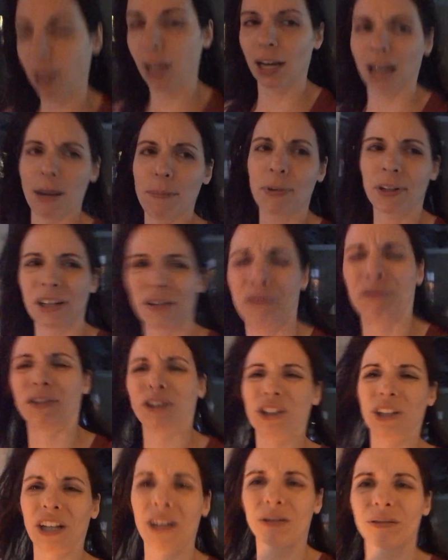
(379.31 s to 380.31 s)
but I'm pretty
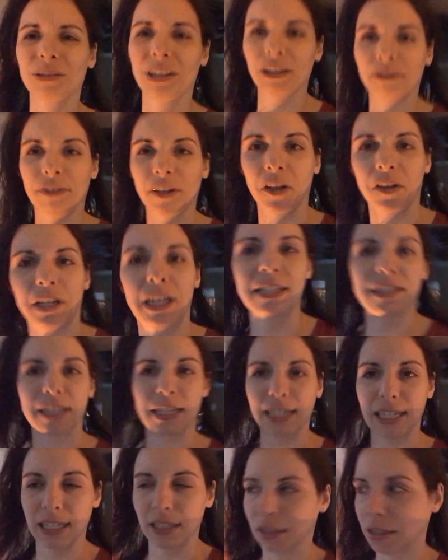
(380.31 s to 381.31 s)
full. I don't really feel the need
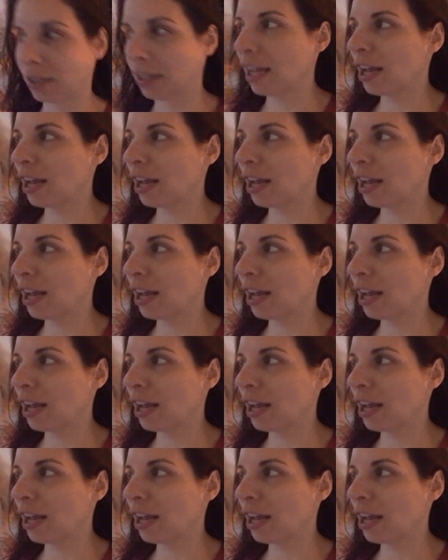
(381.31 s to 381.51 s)
to eat.